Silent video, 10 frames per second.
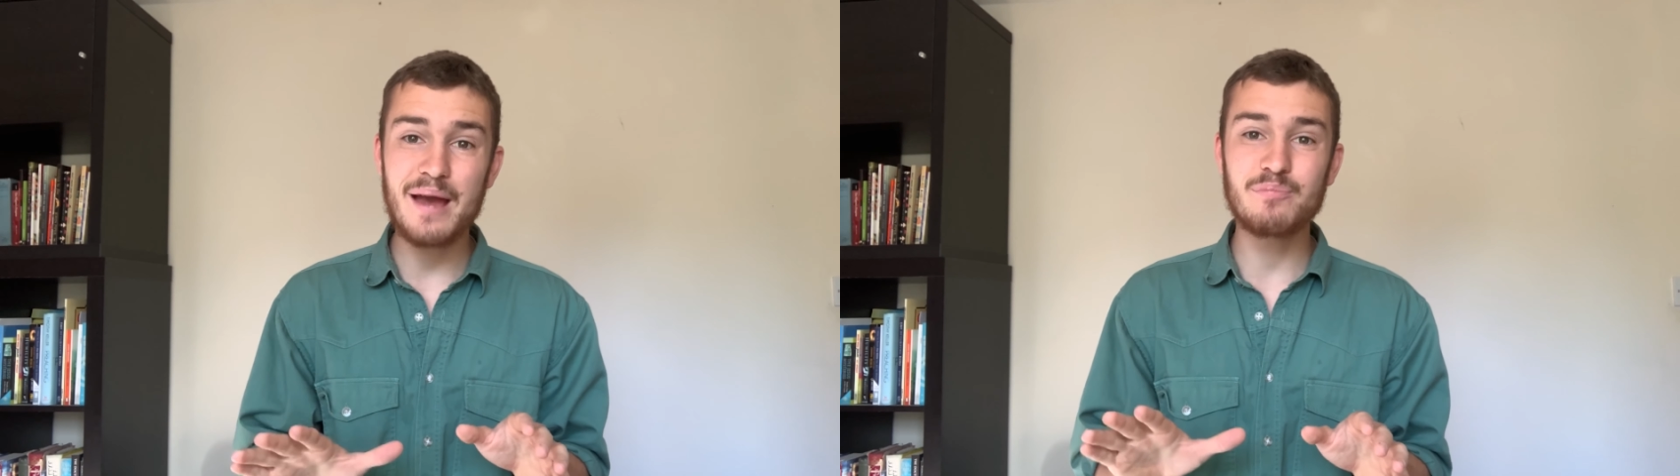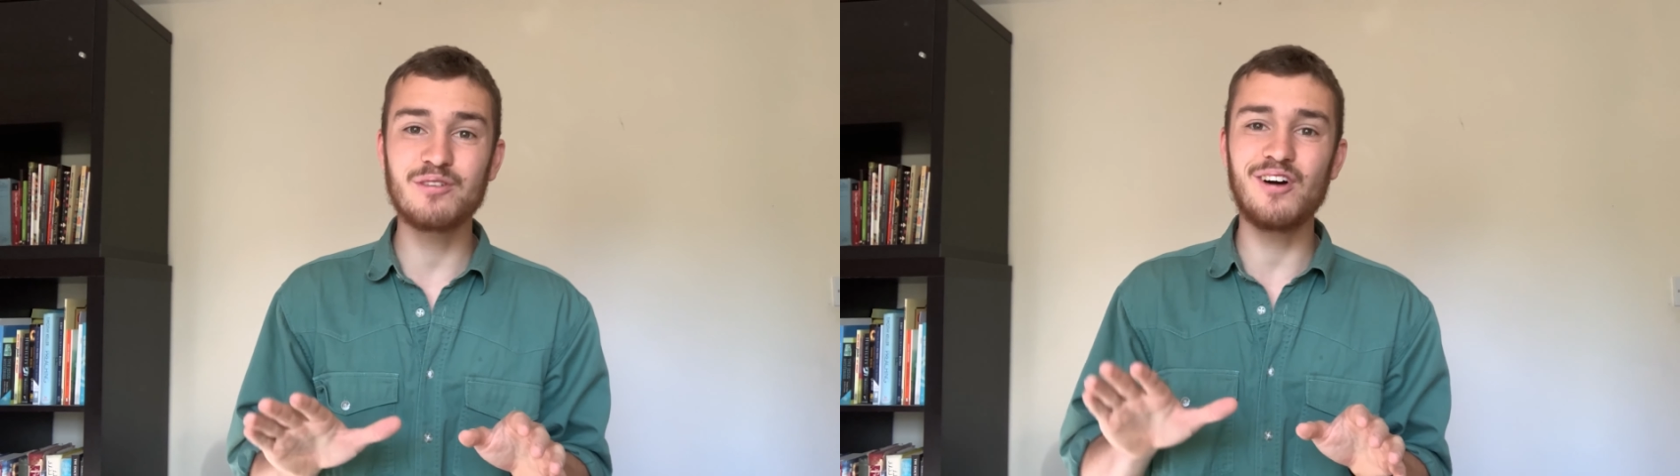
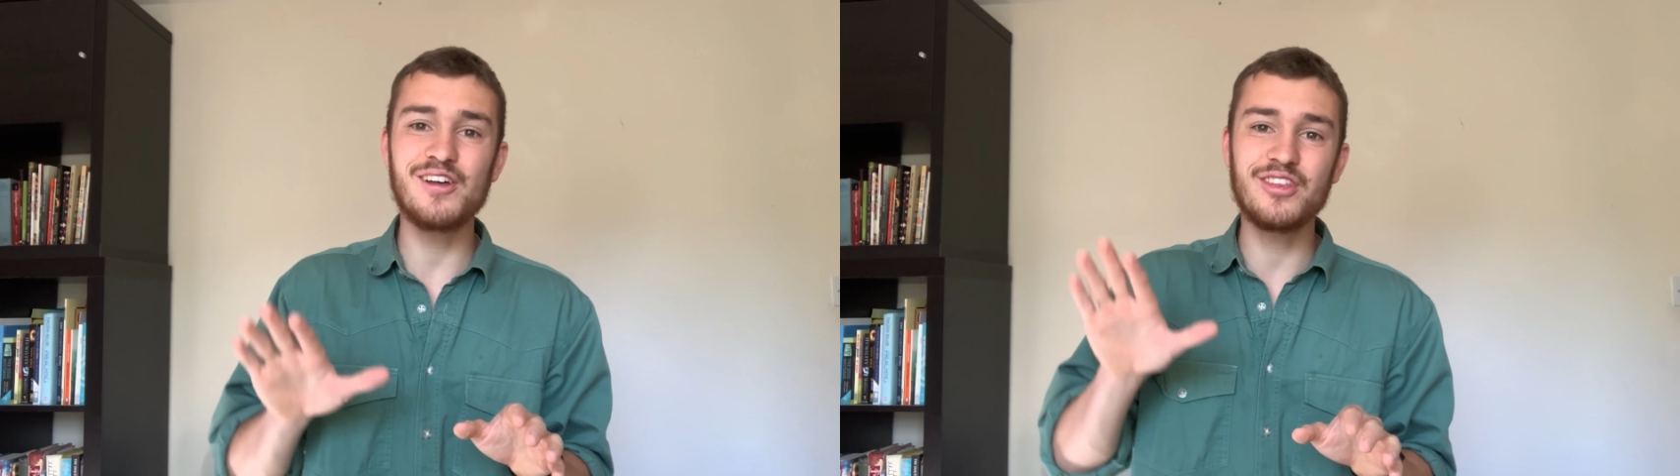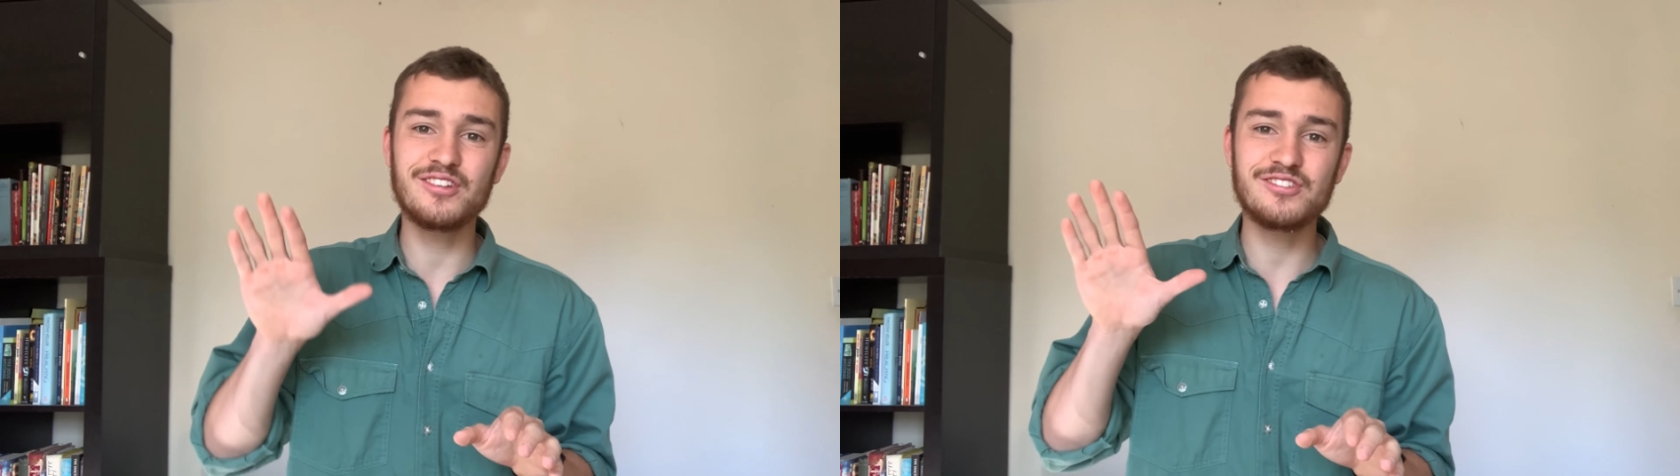provide
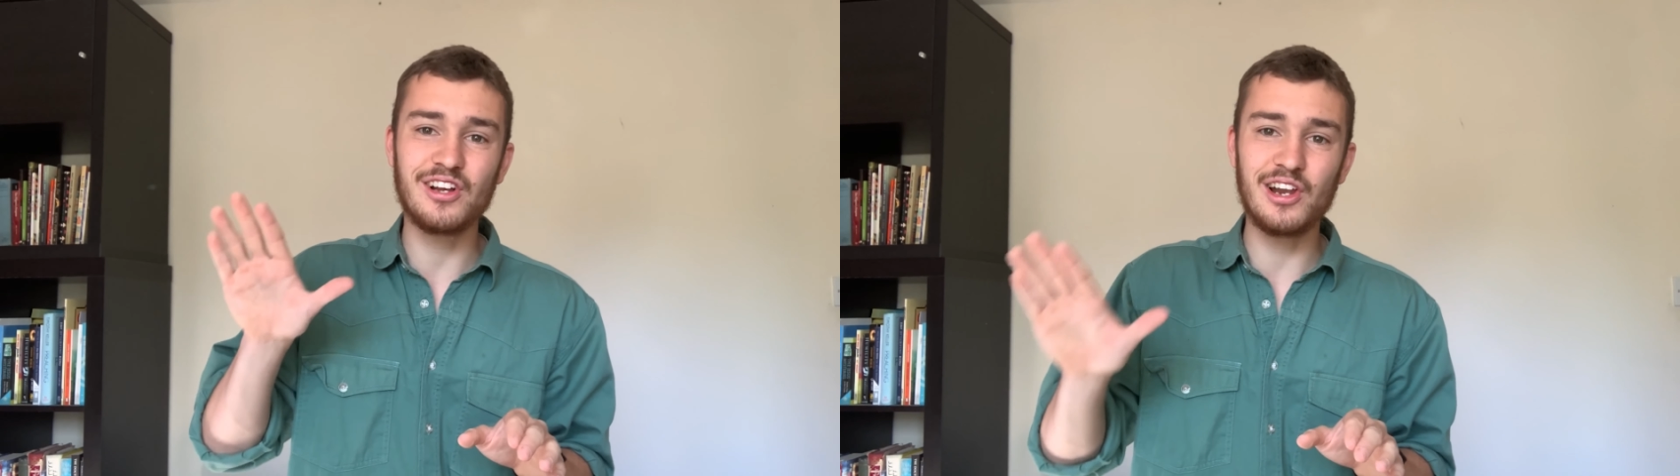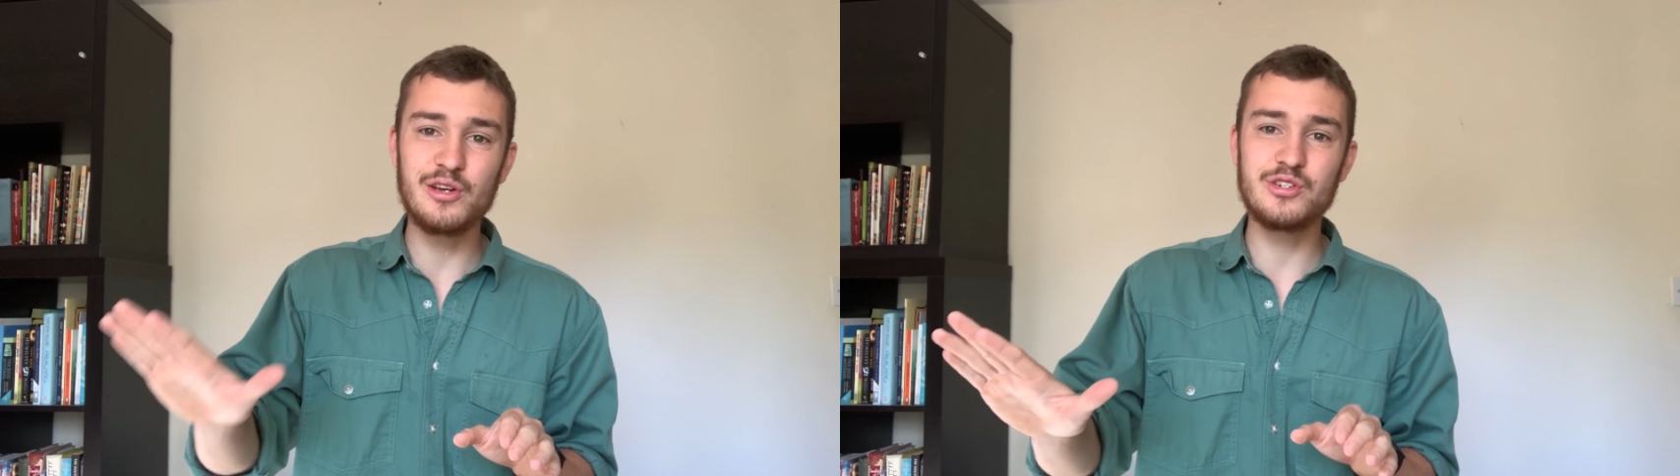the
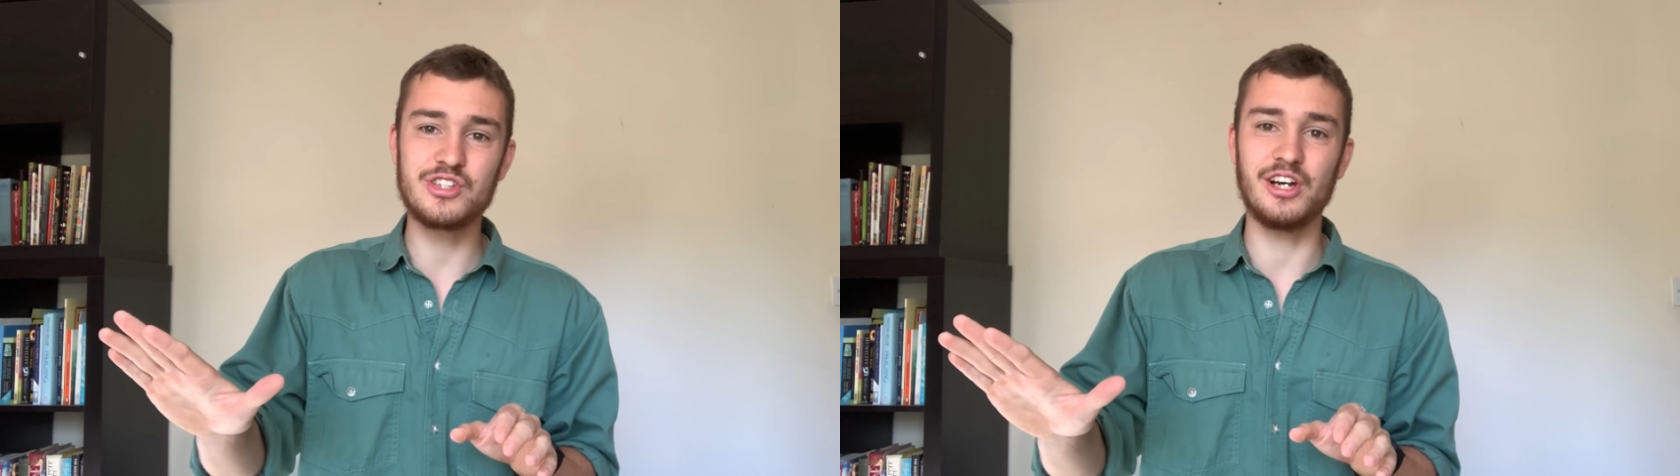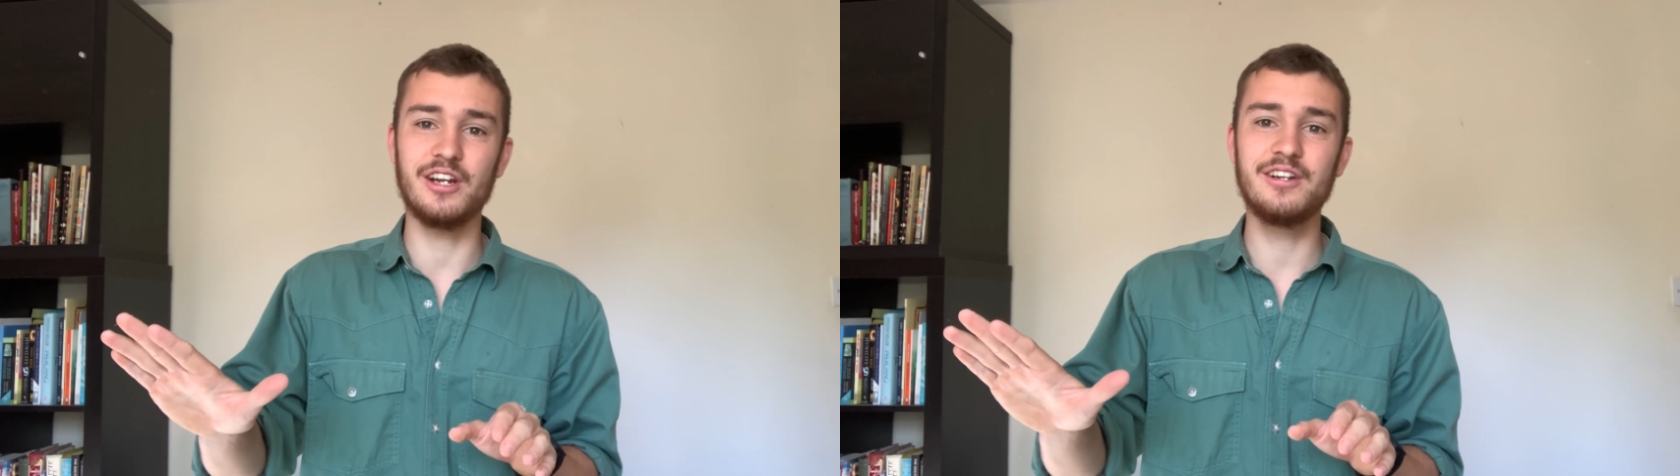
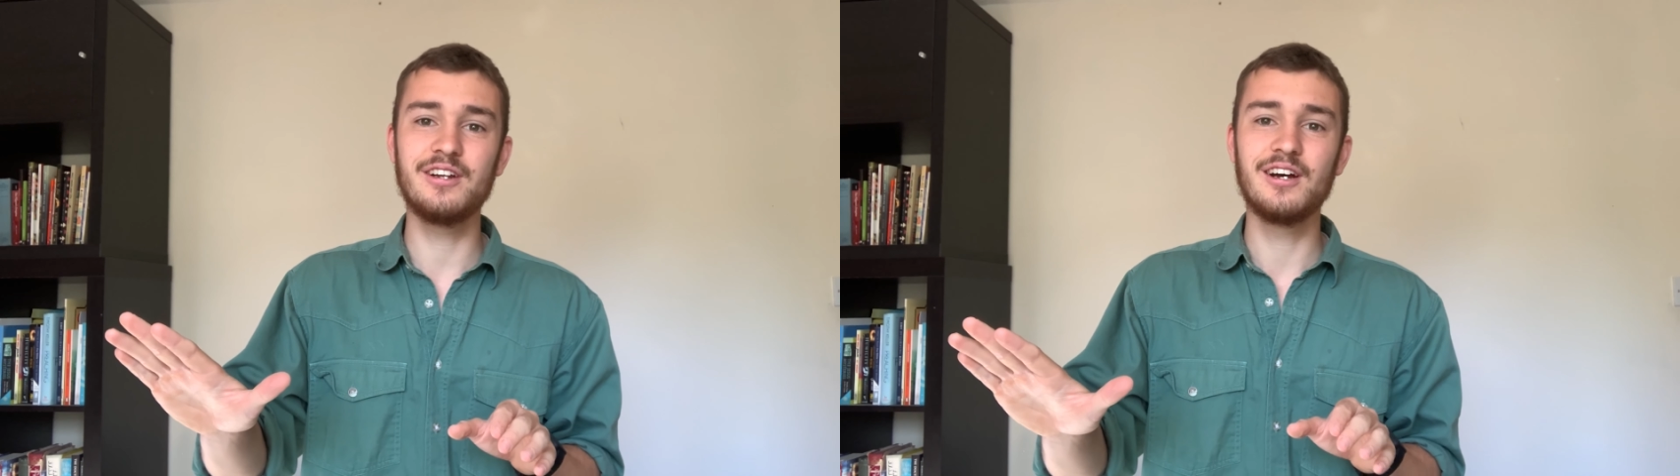solution